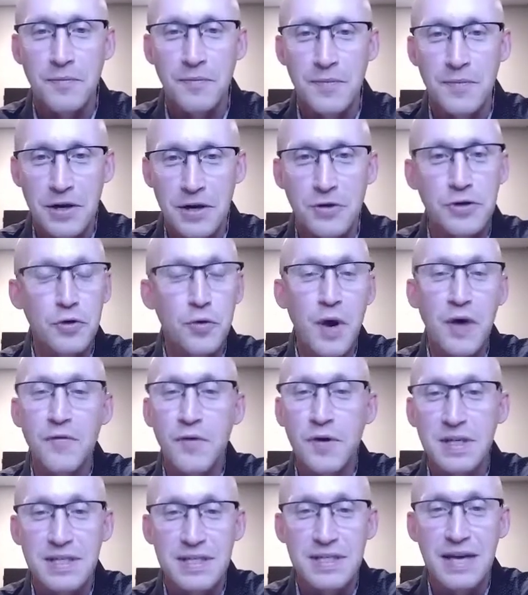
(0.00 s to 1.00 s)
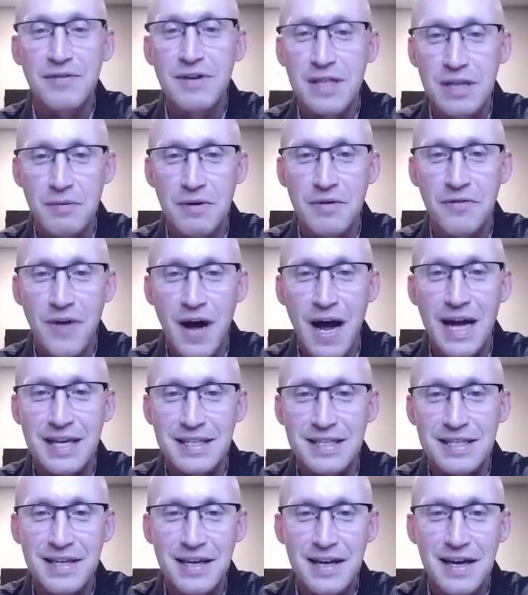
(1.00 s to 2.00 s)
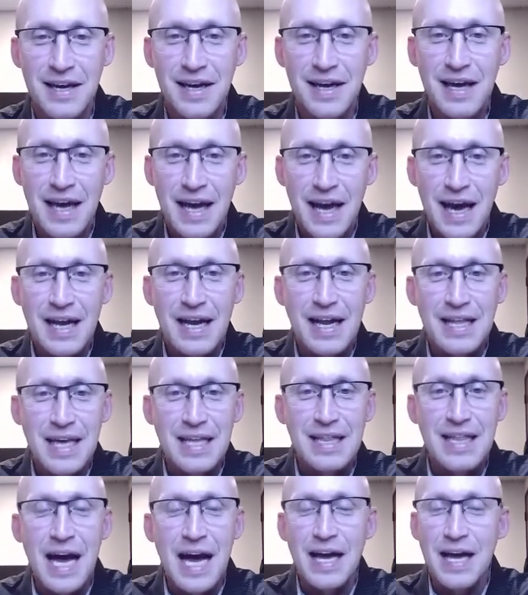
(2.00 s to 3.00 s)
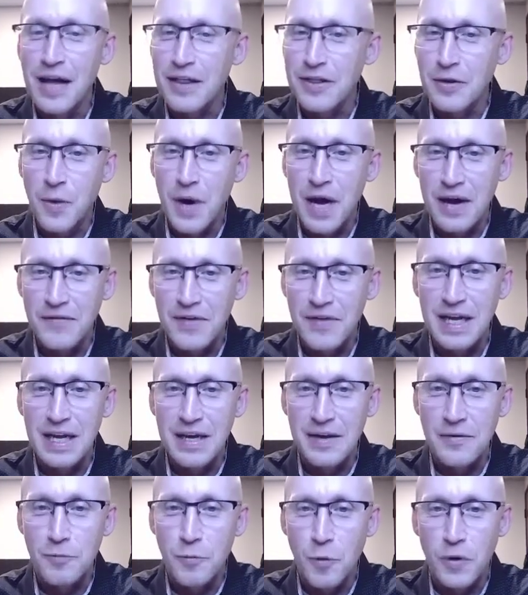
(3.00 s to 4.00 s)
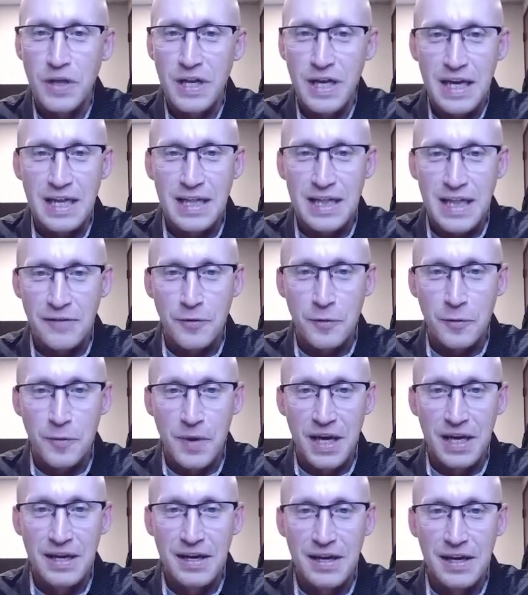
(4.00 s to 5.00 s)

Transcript: You know, to whoever is giving them advice, and I think that got in the way of any more than anything for me.